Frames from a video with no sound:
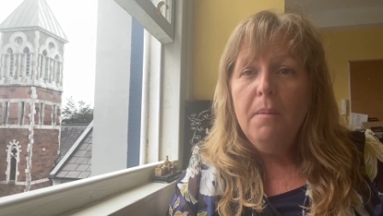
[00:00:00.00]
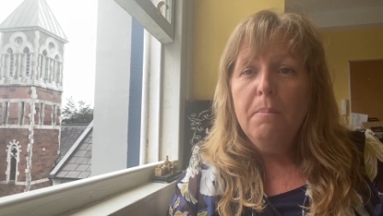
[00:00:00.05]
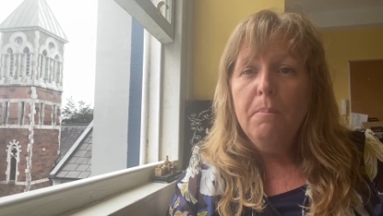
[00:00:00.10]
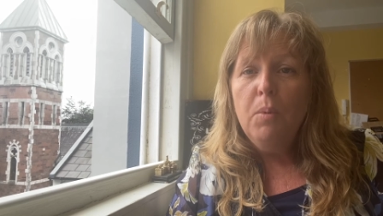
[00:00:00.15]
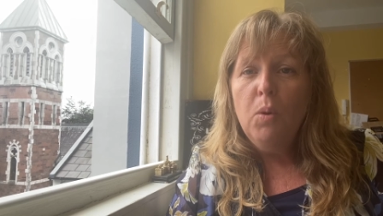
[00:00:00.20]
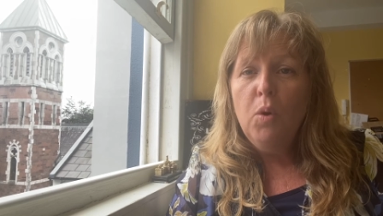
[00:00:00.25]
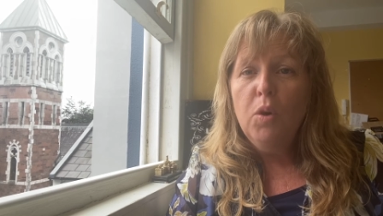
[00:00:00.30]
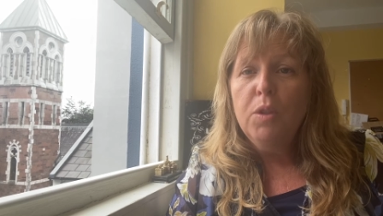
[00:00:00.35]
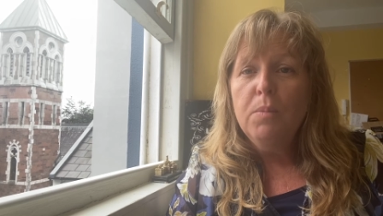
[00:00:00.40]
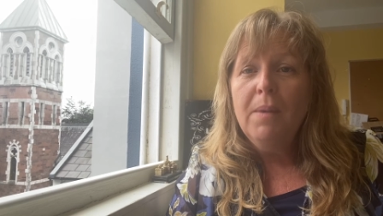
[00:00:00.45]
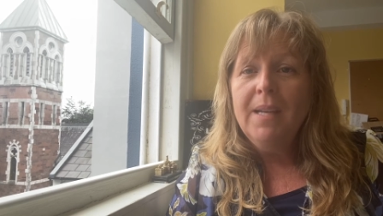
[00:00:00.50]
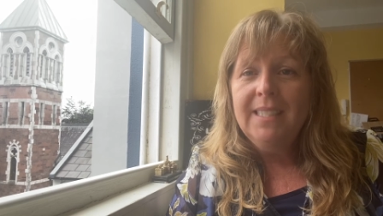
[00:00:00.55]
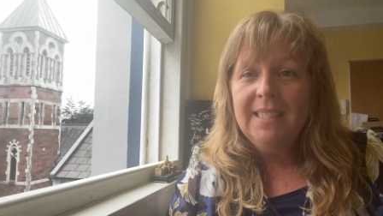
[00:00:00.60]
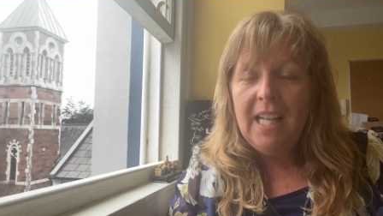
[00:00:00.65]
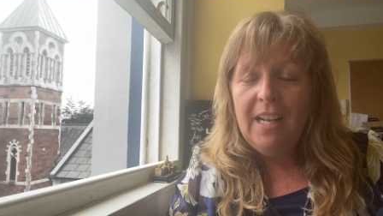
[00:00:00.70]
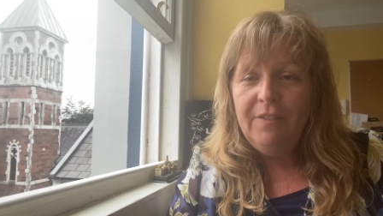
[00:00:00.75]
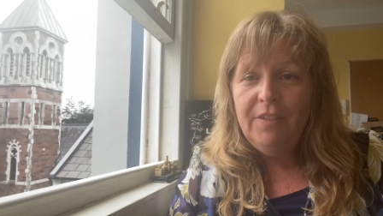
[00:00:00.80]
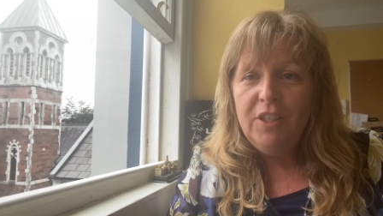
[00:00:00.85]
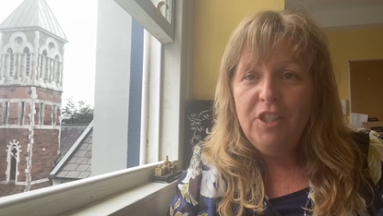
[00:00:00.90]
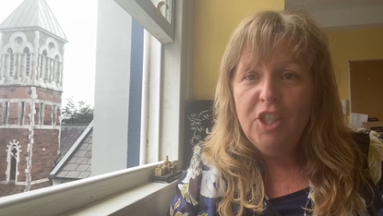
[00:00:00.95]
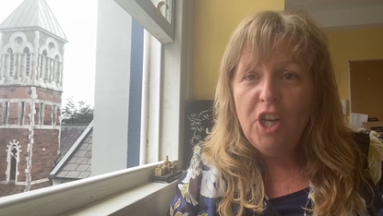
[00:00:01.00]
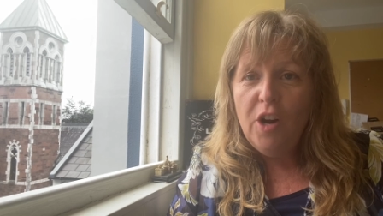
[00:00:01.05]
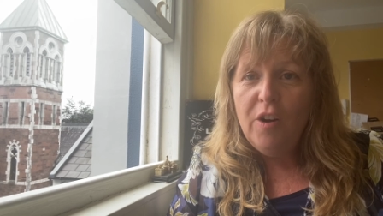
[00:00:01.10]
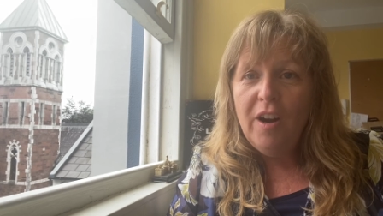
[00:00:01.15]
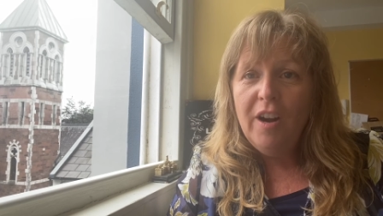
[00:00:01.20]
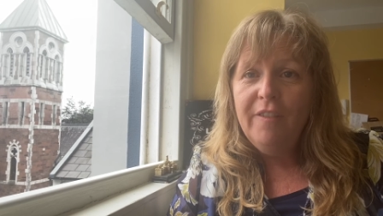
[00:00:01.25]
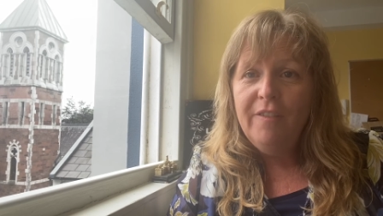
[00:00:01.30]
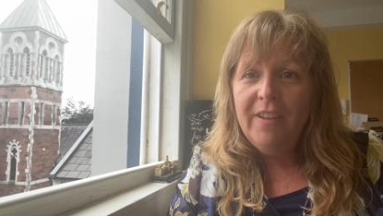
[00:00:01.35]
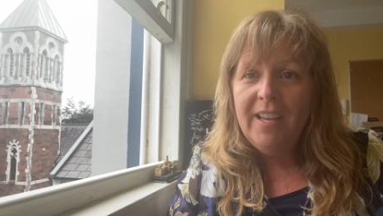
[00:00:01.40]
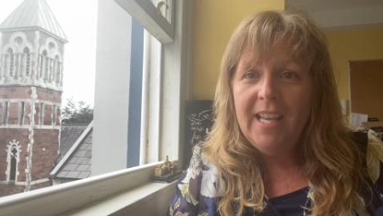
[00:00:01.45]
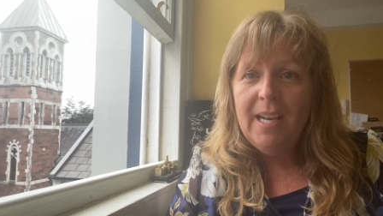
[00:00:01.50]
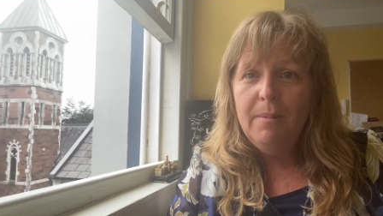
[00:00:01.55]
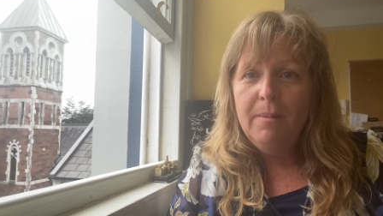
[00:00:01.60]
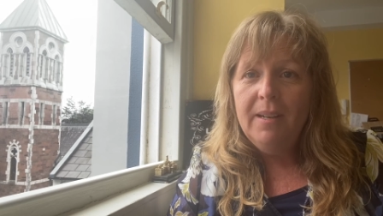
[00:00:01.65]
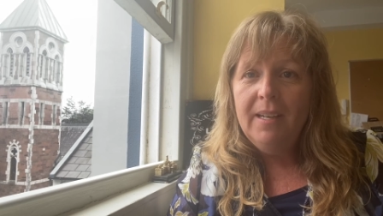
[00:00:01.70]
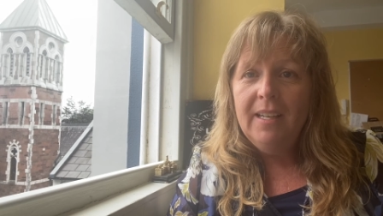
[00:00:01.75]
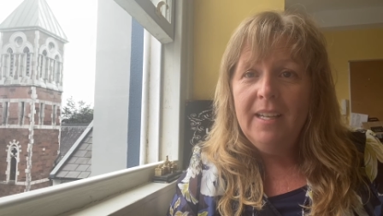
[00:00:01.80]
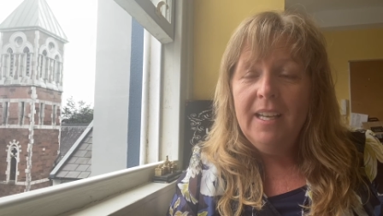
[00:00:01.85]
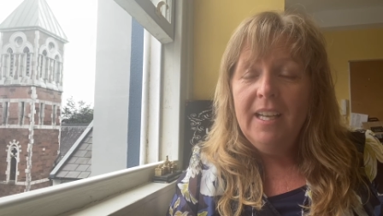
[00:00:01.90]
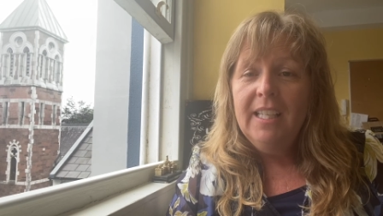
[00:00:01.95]
Both myself and Jara are
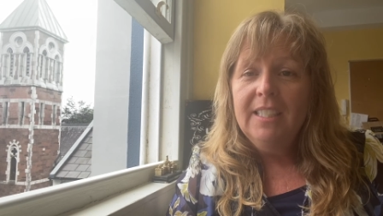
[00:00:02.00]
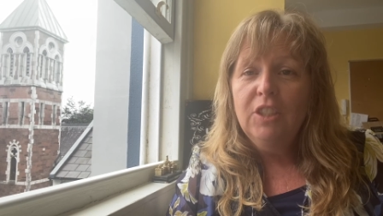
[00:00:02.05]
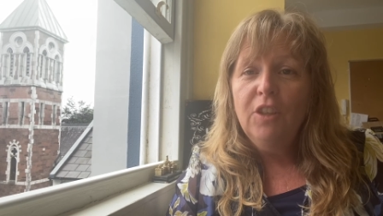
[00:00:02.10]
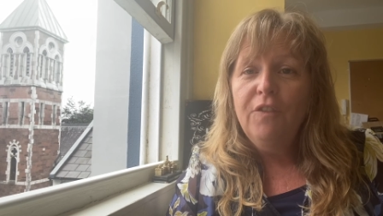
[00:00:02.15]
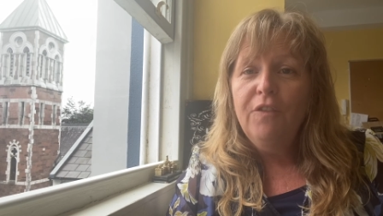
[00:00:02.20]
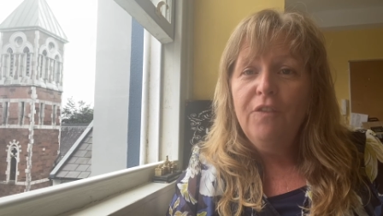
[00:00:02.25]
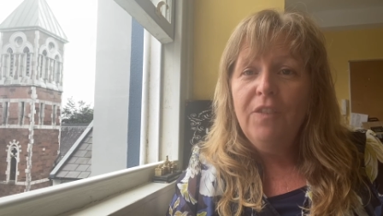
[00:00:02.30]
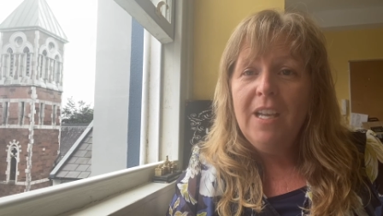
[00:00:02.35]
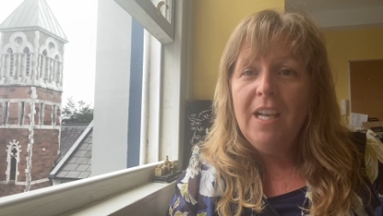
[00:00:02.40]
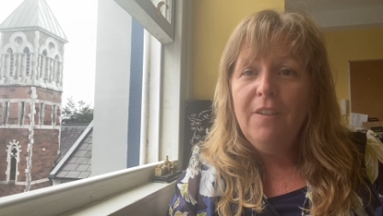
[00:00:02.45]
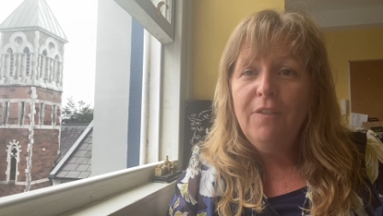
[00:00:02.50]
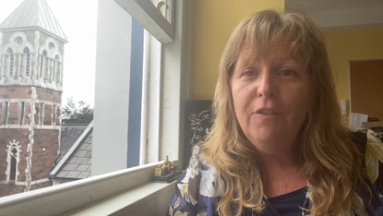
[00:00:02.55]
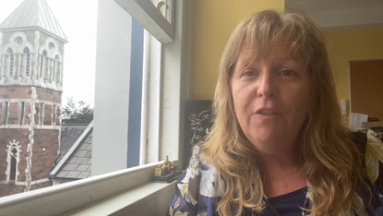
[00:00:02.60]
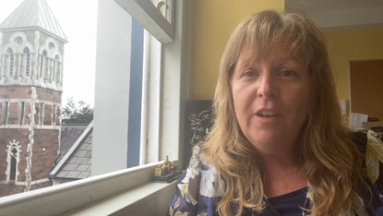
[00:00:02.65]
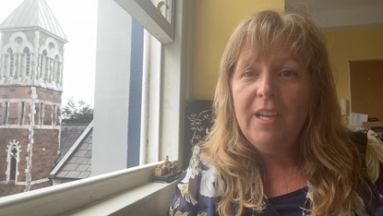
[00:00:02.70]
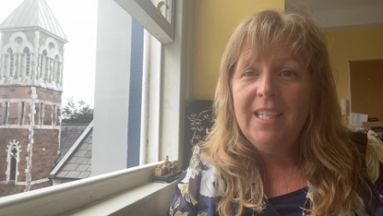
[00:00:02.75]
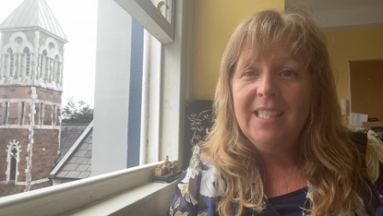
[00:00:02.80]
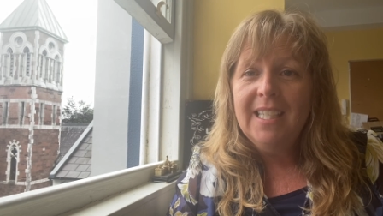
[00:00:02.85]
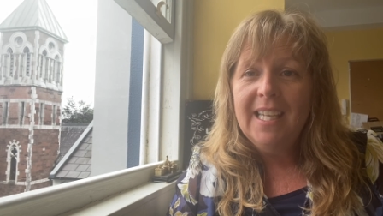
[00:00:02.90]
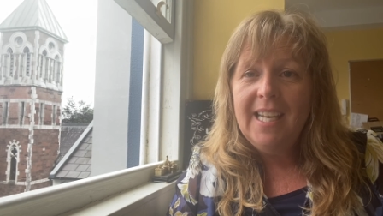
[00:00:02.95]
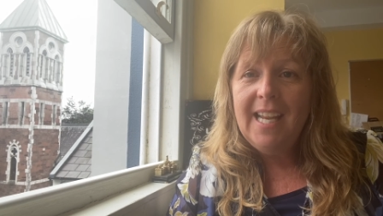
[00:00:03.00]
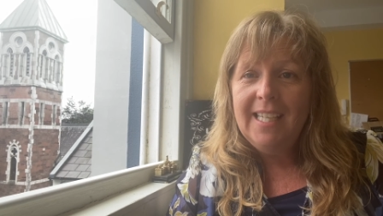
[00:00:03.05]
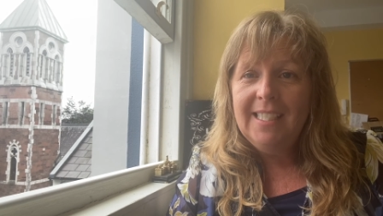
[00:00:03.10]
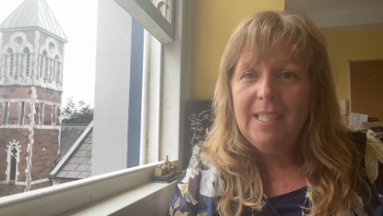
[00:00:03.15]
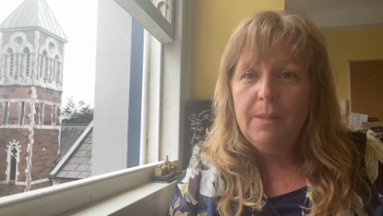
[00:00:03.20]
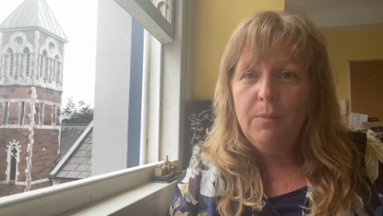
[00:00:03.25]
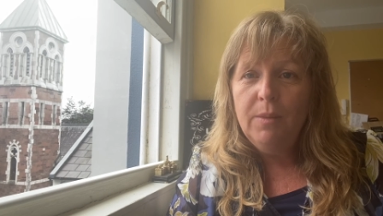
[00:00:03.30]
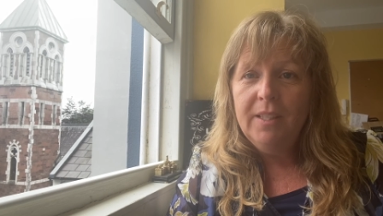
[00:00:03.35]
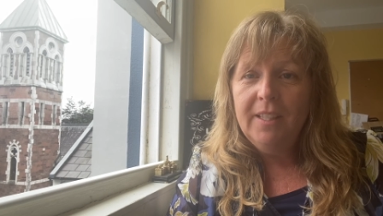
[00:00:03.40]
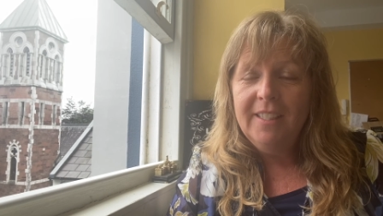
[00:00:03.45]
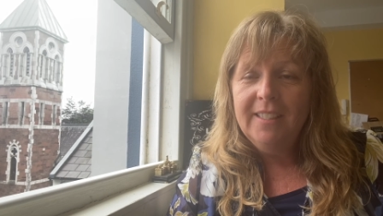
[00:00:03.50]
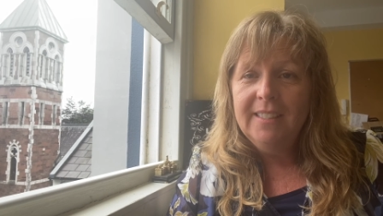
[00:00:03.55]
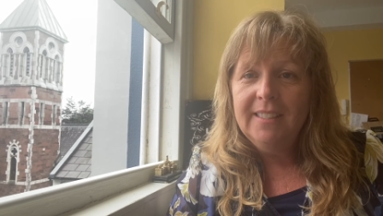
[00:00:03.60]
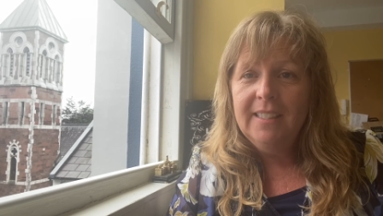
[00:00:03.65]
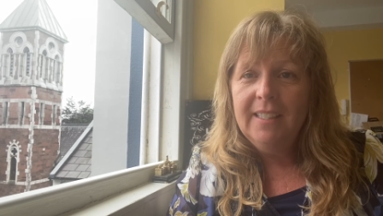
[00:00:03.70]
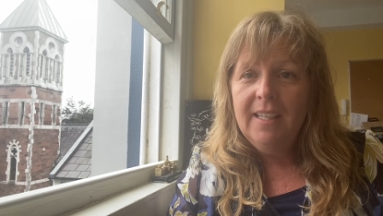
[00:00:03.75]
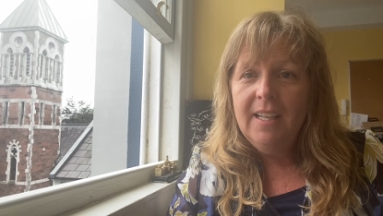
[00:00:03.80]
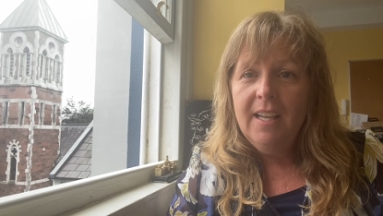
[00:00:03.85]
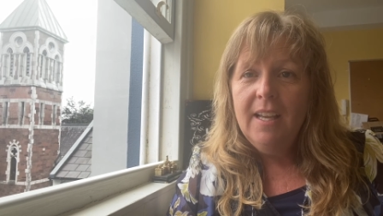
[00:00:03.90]
available, so feel free to connect in with us.